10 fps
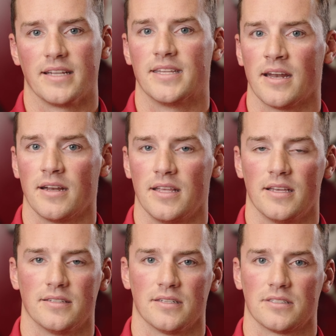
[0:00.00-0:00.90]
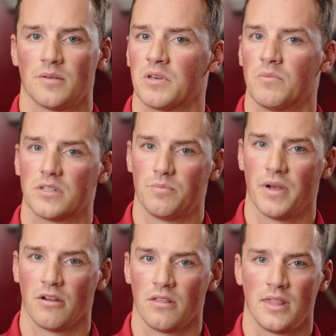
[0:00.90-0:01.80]
identity is in something much
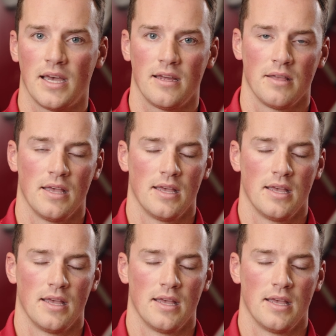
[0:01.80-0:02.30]
bigger than that.